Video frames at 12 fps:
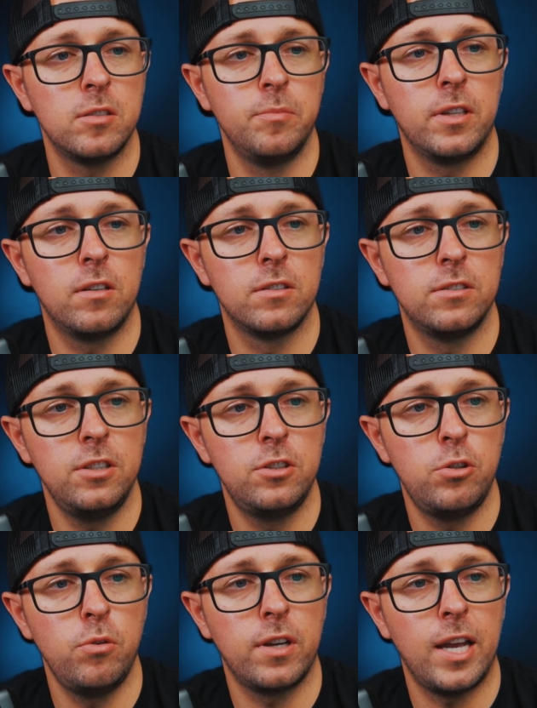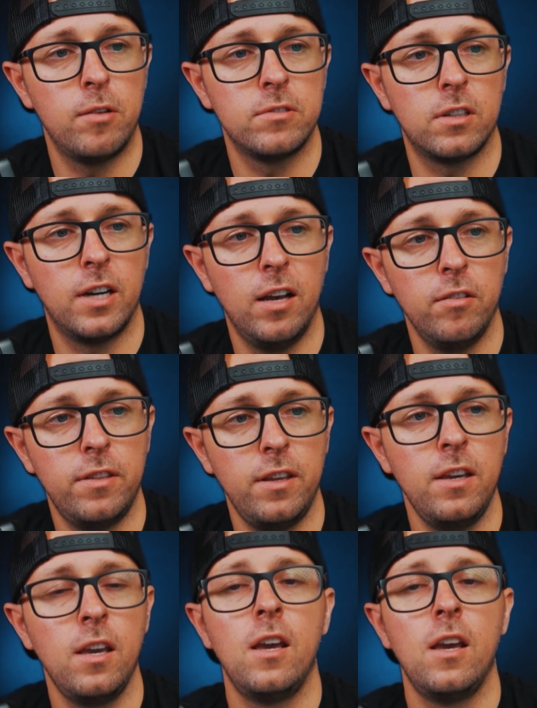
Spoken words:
because these 2 accounts are healthy.